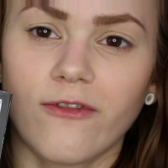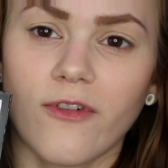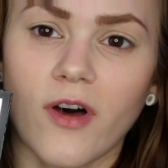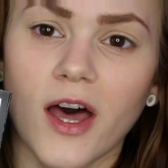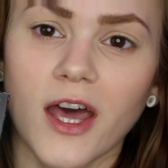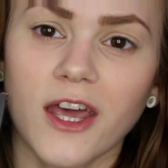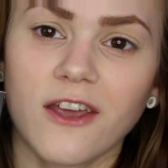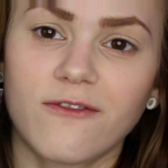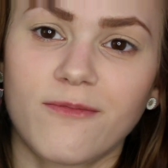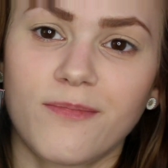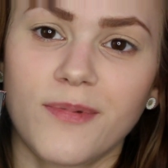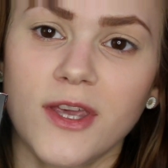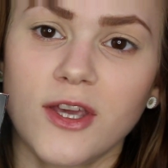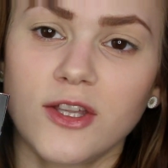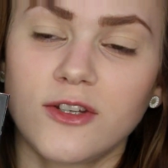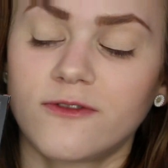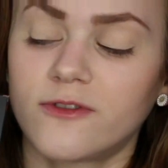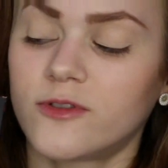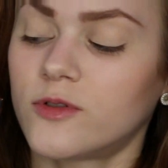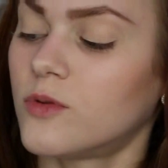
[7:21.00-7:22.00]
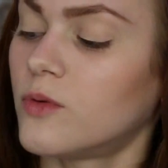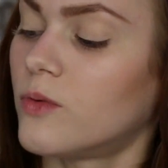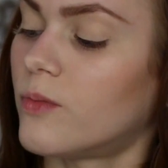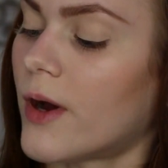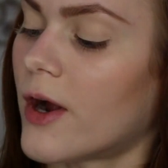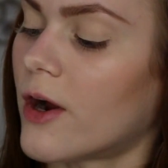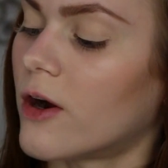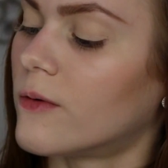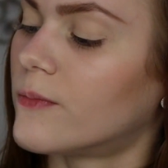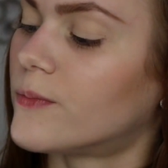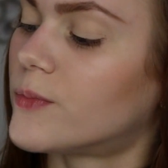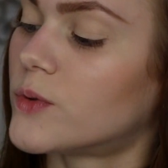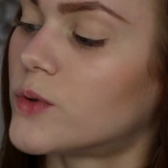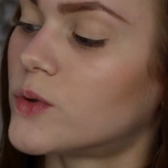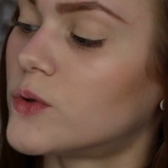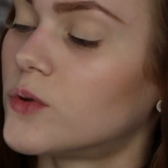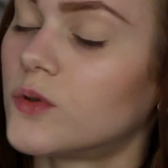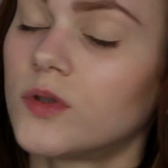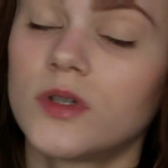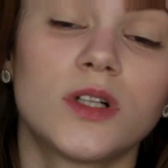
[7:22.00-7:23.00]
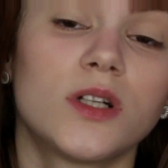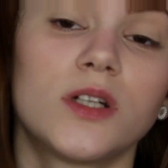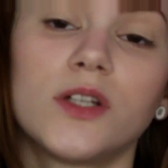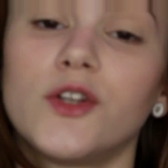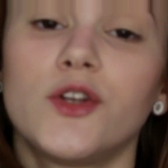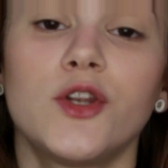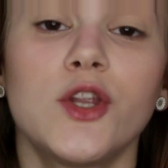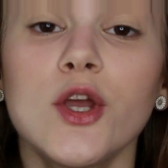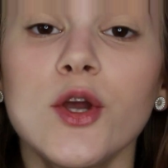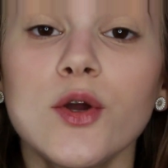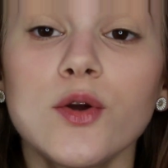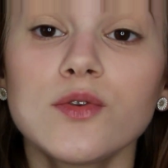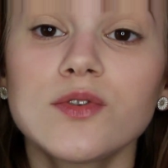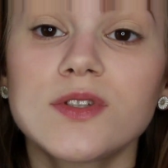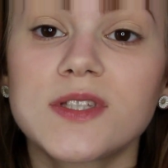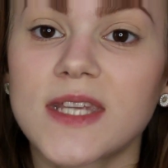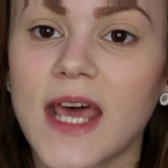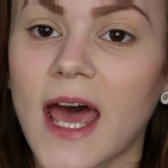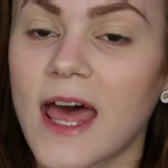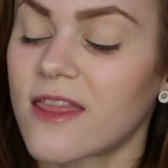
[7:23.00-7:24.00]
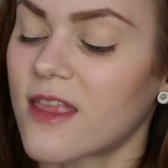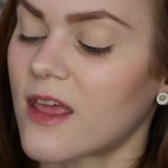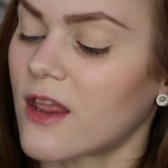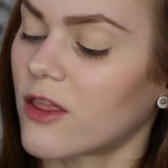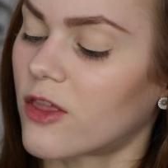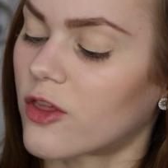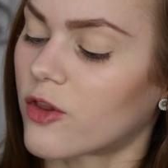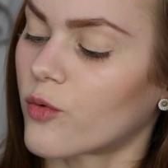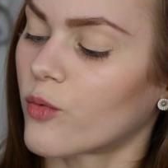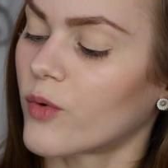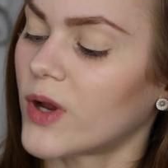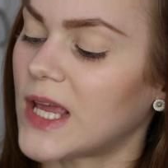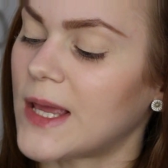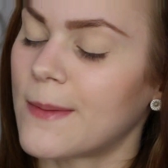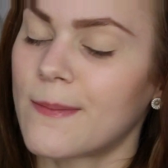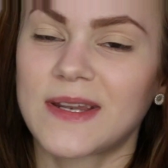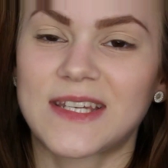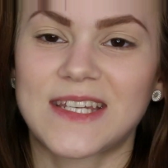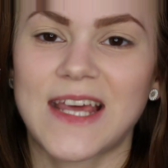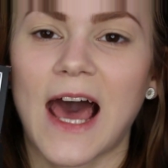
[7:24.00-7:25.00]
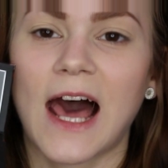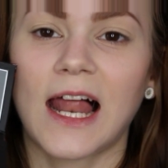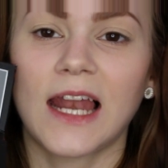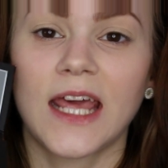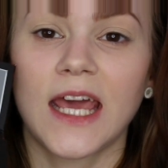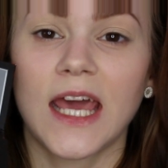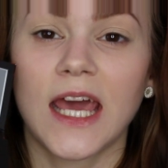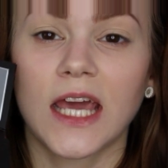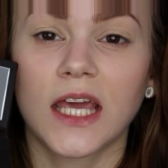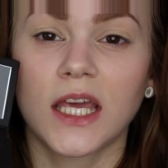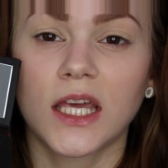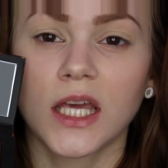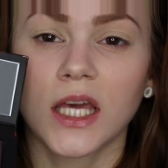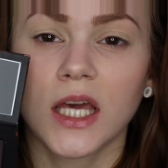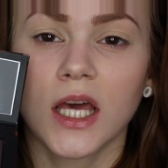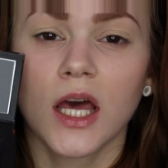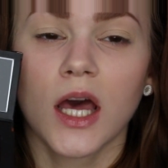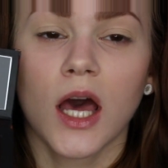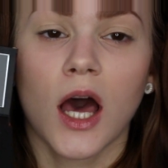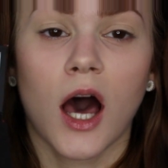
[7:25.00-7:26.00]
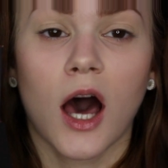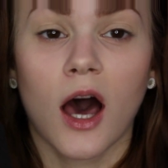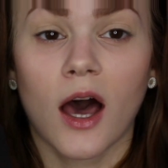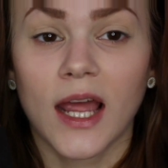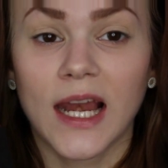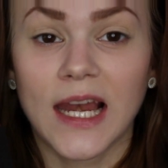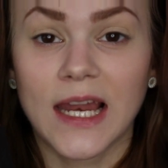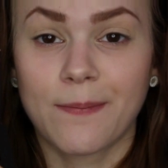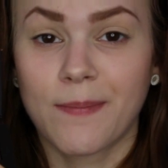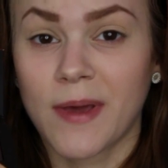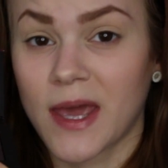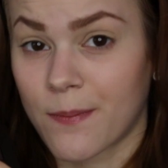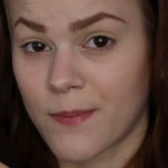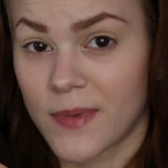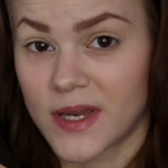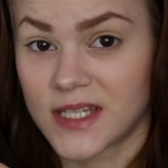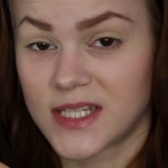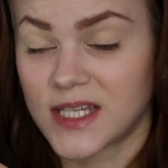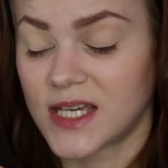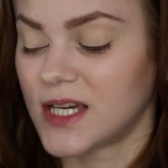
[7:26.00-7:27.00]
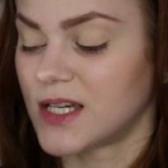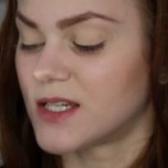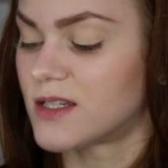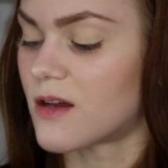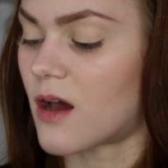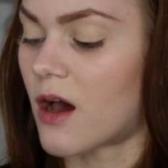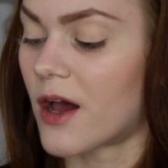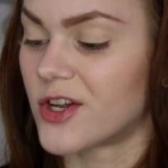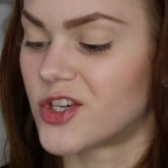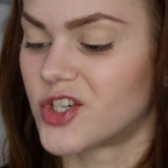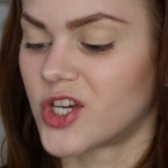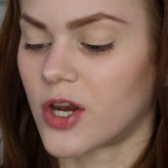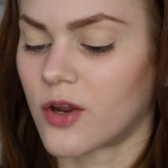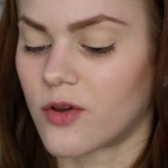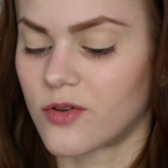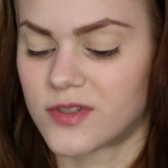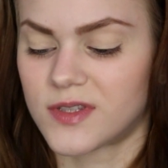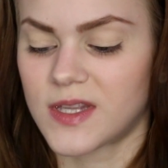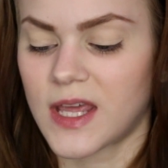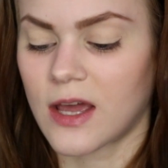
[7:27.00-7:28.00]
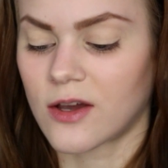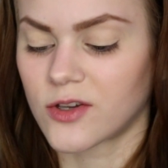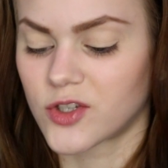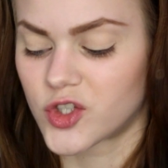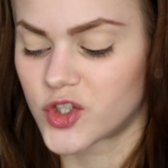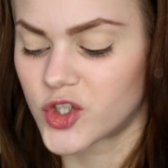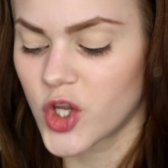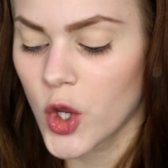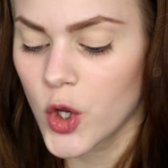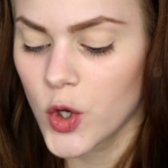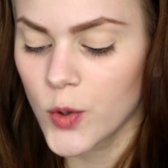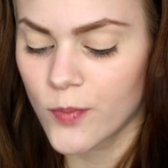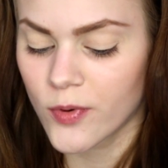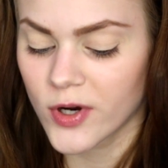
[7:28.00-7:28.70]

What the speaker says: 5 beautiful wearable nudes and then 3 metallic, highly pigmented eyeshadows. They are so